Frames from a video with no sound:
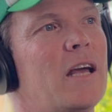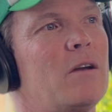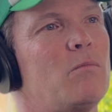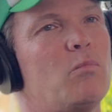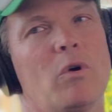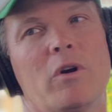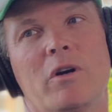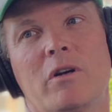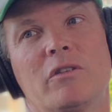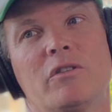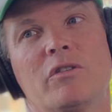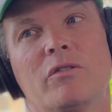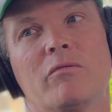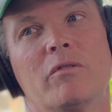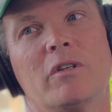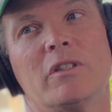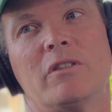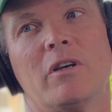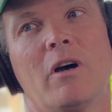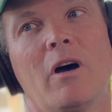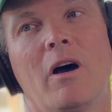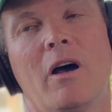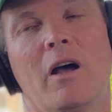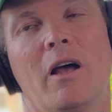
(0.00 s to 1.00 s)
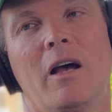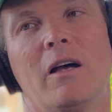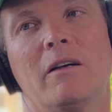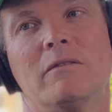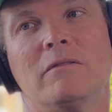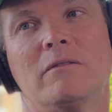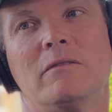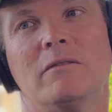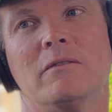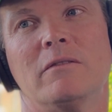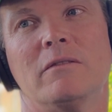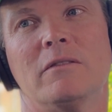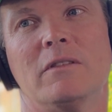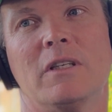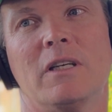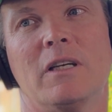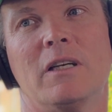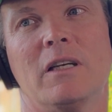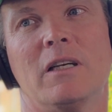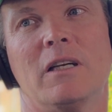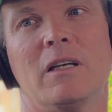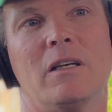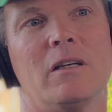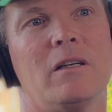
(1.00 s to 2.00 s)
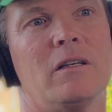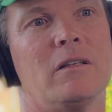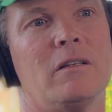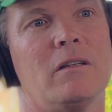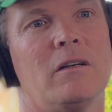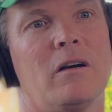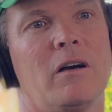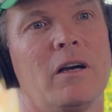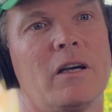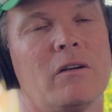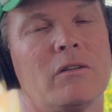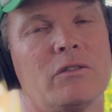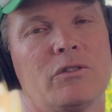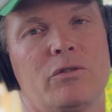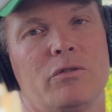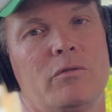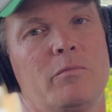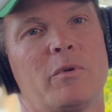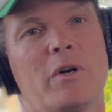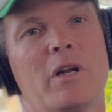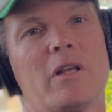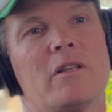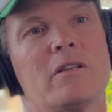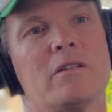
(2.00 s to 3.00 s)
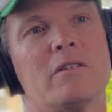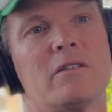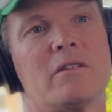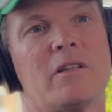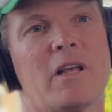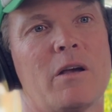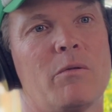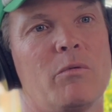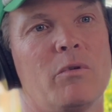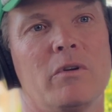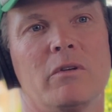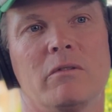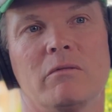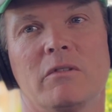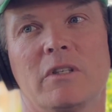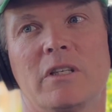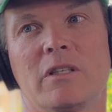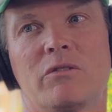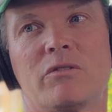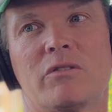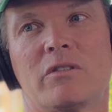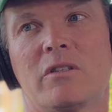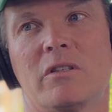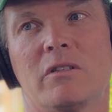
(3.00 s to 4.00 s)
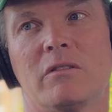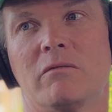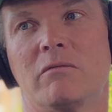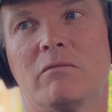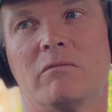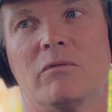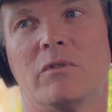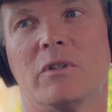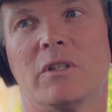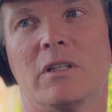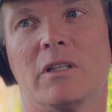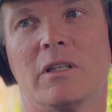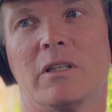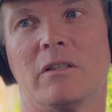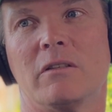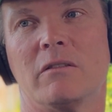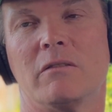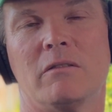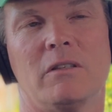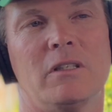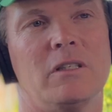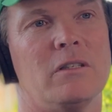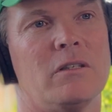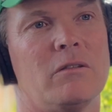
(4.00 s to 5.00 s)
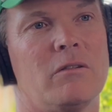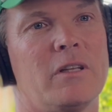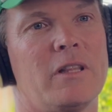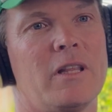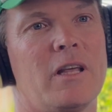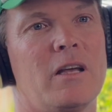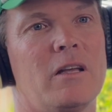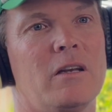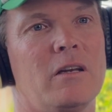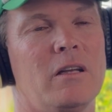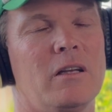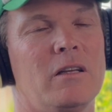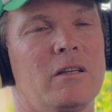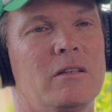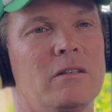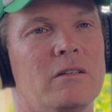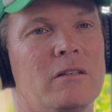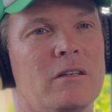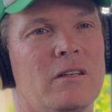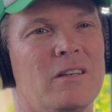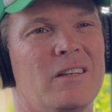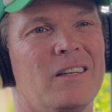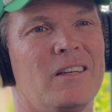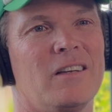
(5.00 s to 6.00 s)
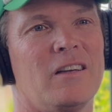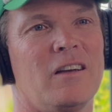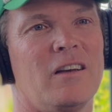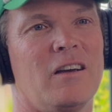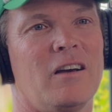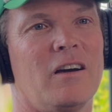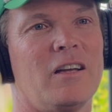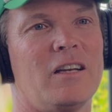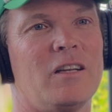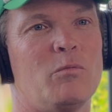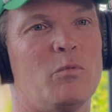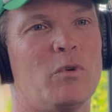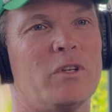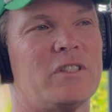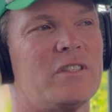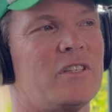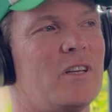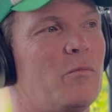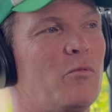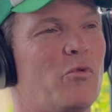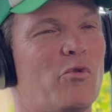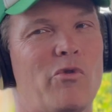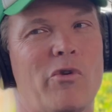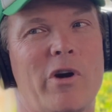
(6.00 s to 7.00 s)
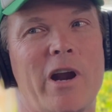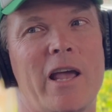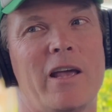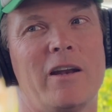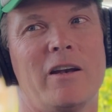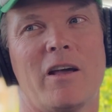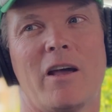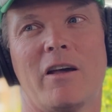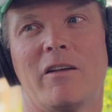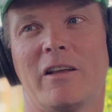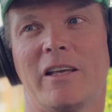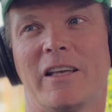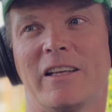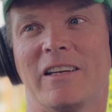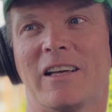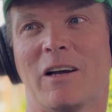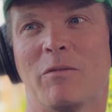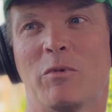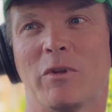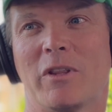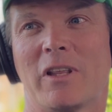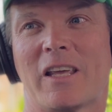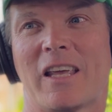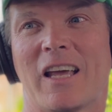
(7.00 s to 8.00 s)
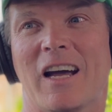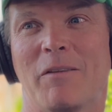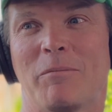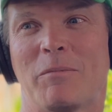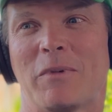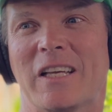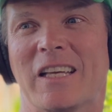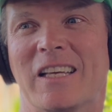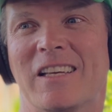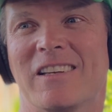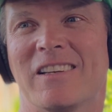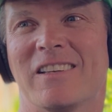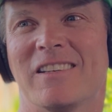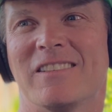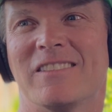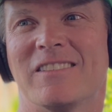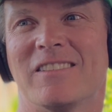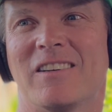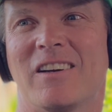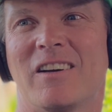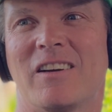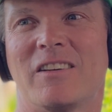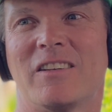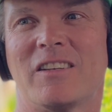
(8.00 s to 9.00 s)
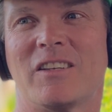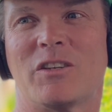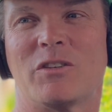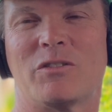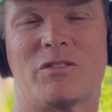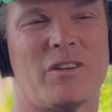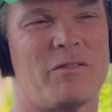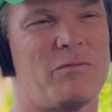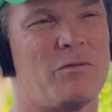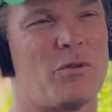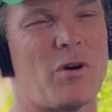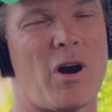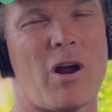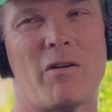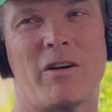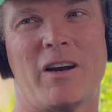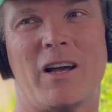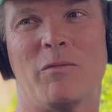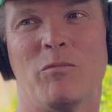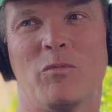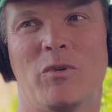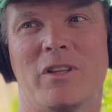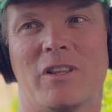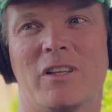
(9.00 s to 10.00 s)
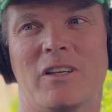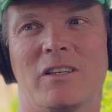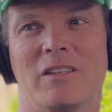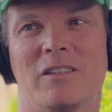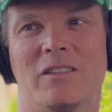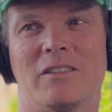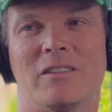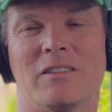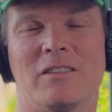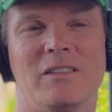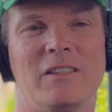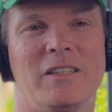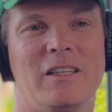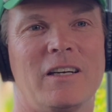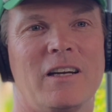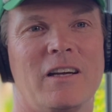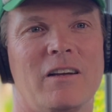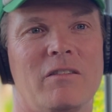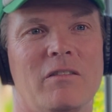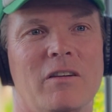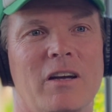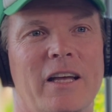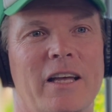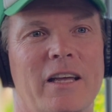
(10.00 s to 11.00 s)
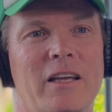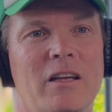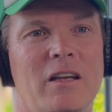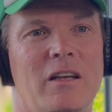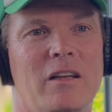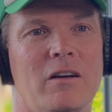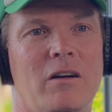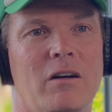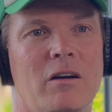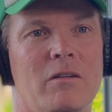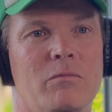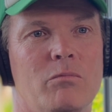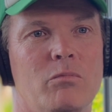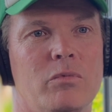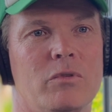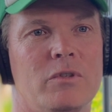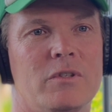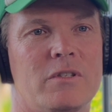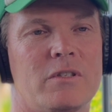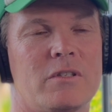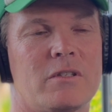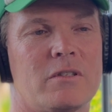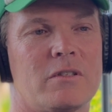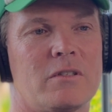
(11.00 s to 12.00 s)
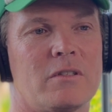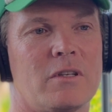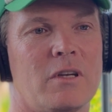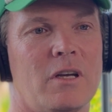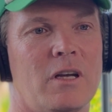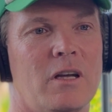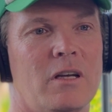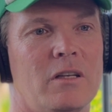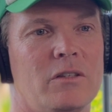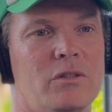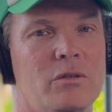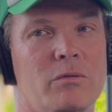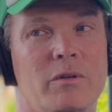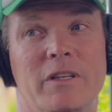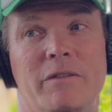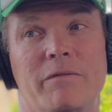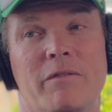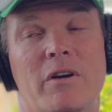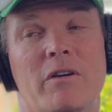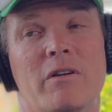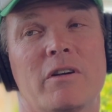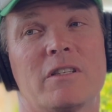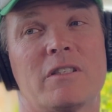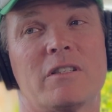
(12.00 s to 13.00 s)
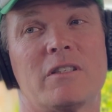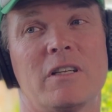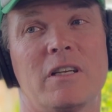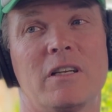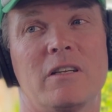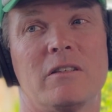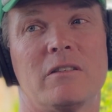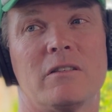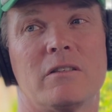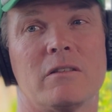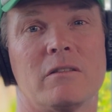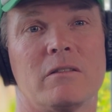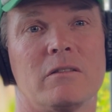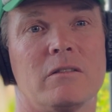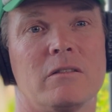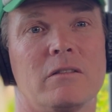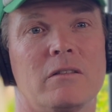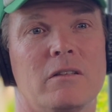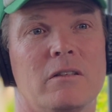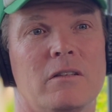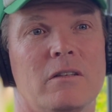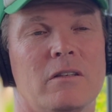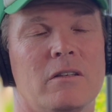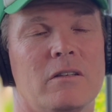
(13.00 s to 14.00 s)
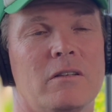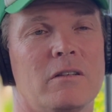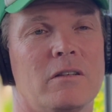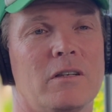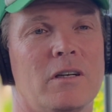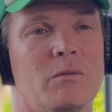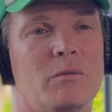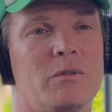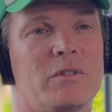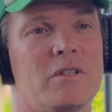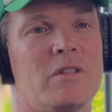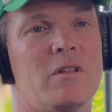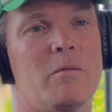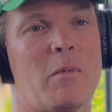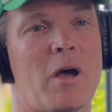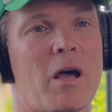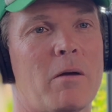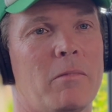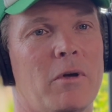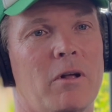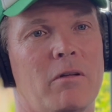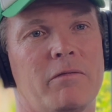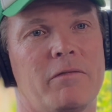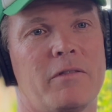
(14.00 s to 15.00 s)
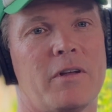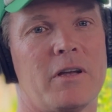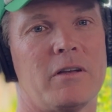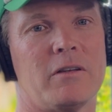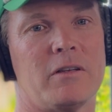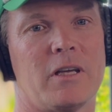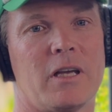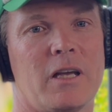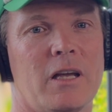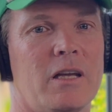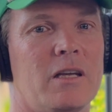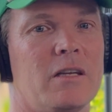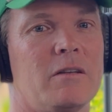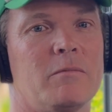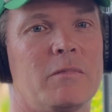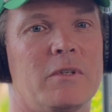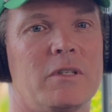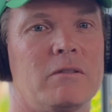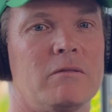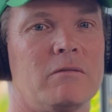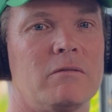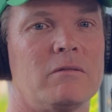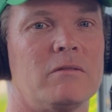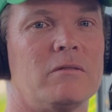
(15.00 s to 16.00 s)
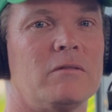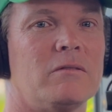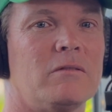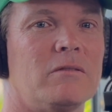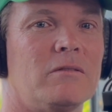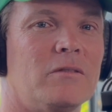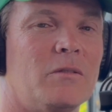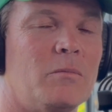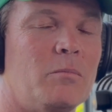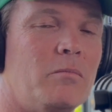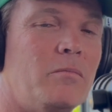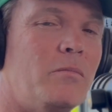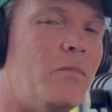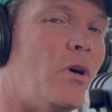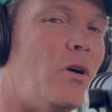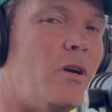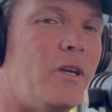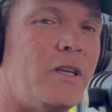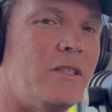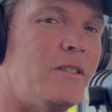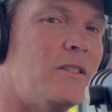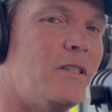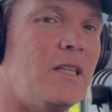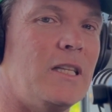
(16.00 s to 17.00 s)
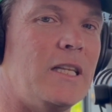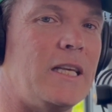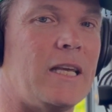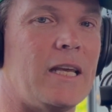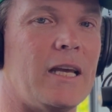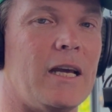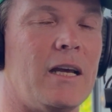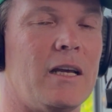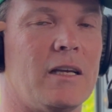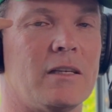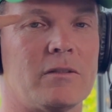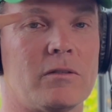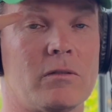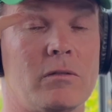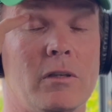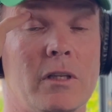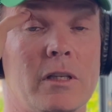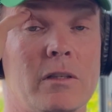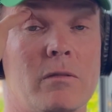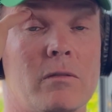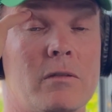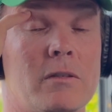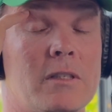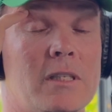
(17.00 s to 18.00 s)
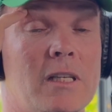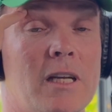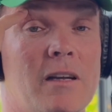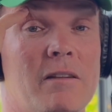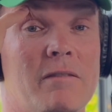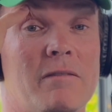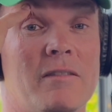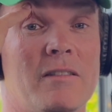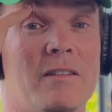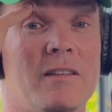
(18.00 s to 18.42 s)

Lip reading: wanted to retire. I got 2 brothers. They weren't interested really in doing that, and I didn't want some rando to end up with the company, and because I've grown up with it, and I was doing various things. Yeah, I was in the mobile phone game and buying and selling cars and all that sort of stuff.